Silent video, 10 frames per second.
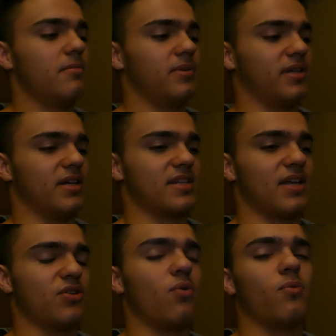because I
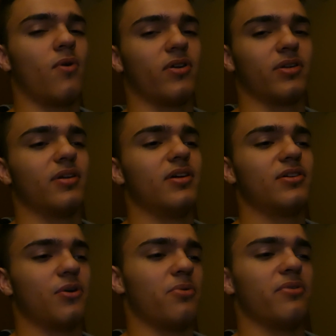don't wanna
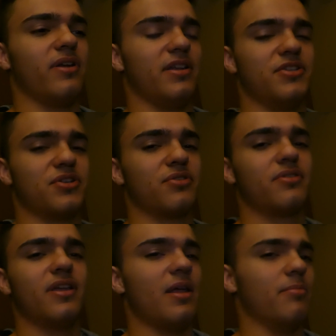go there injured
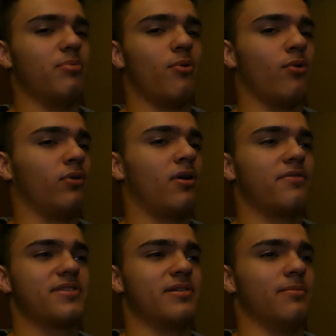and pull off
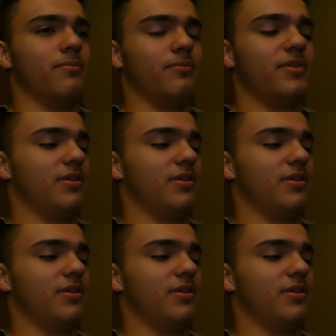some